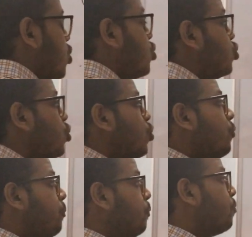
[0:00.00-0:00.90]

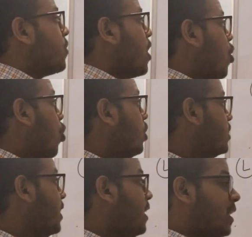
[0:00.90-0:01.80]
so
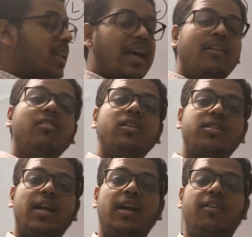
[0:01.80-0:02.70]
on the lateral
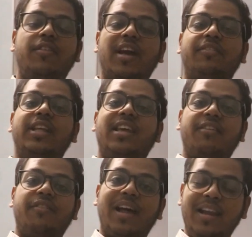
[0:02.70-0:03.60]
side we have the
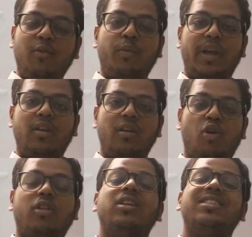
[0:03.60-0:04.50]
cephalic vein
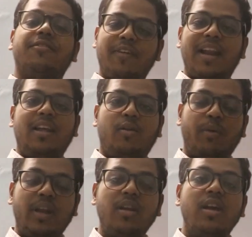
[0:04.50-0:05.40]
or the cephalic
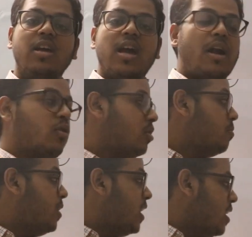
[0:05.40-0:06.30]
vein, and on the
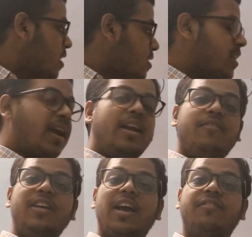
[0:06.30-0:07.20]
medial
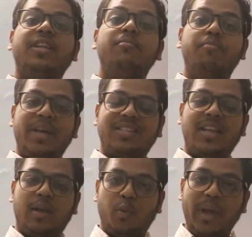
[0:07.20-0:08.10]
side we have the
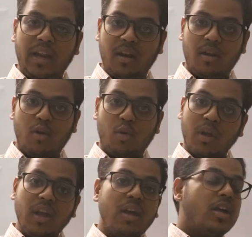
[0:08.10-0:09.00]
basilic vein.
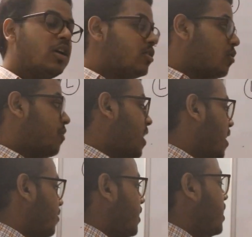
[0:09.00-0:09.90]
Okay, so we
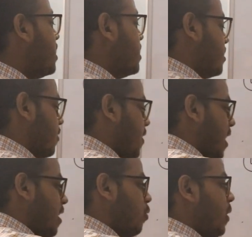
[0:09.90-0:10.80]
have the
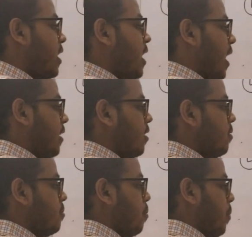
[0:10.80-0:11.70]
cephalic vein and
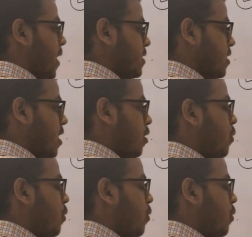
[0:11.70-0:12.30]
the basilic